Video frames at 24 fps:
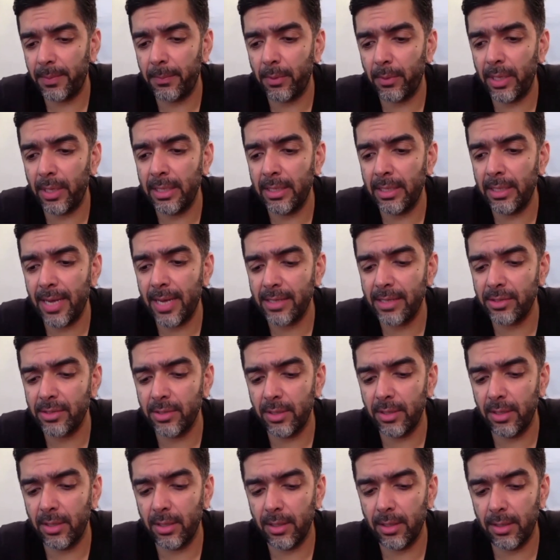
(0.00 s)
people,
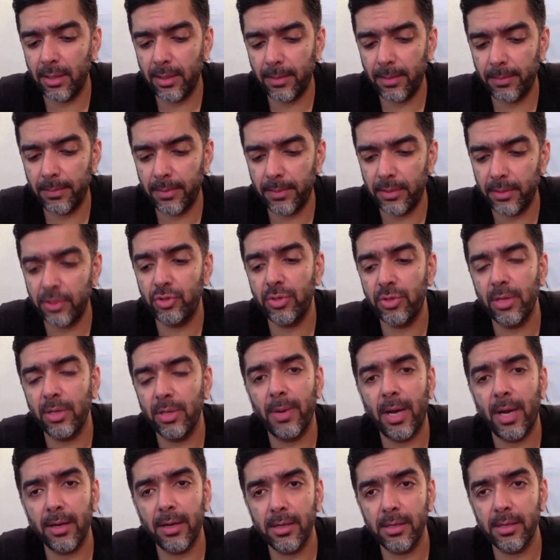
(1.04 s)
international
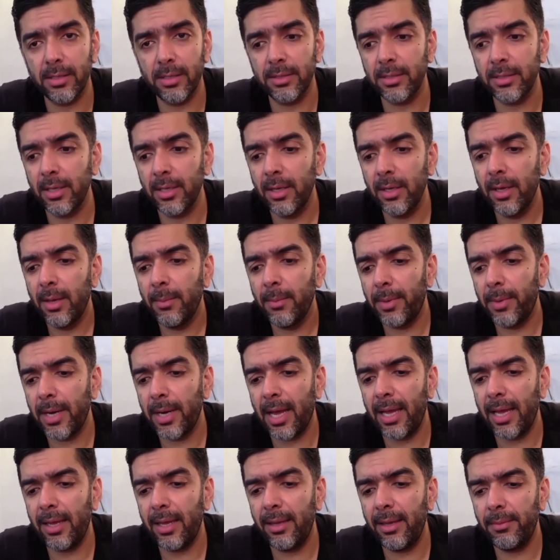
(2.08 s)
digital marketers.
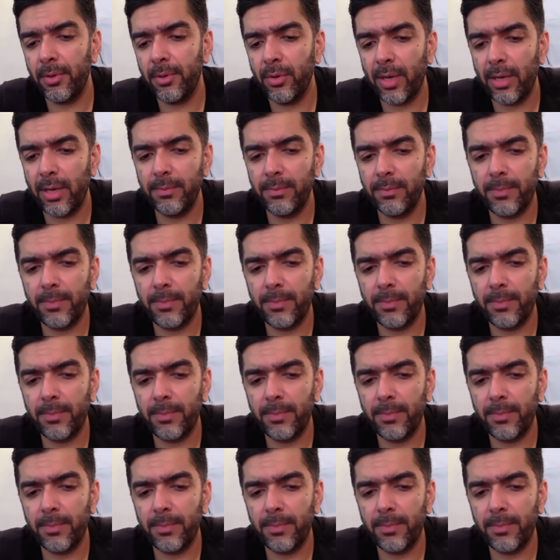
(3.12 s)
But I